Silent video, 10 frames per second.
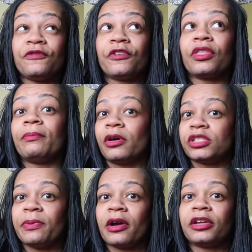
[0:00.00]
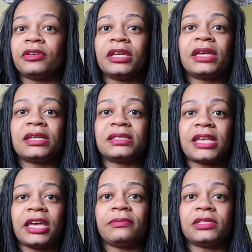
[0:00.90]
for the most part, you can get a
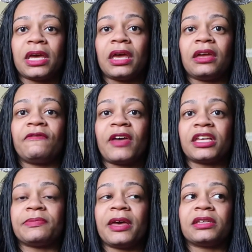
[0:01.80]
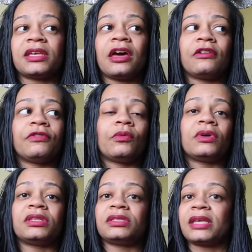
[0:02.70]
same day fast pass out of the
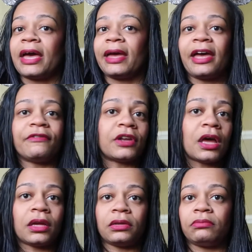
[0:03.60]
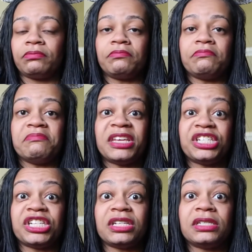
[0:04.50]
ones I have not
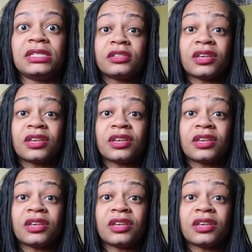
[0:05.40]
mentioned.